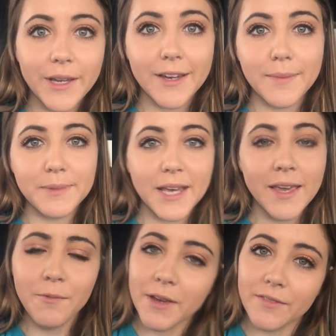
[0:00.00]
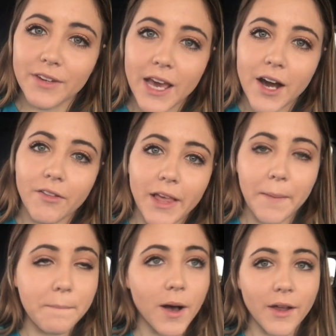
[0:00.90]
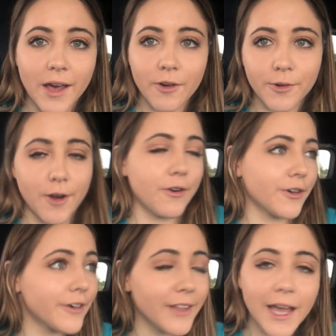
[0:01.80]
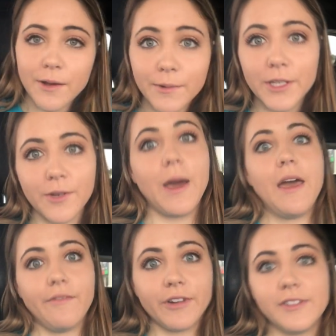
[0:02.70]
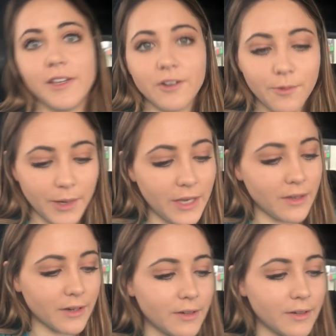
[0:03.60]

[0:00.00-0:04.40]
update, we have now like bought out Kroger, like we do every single week.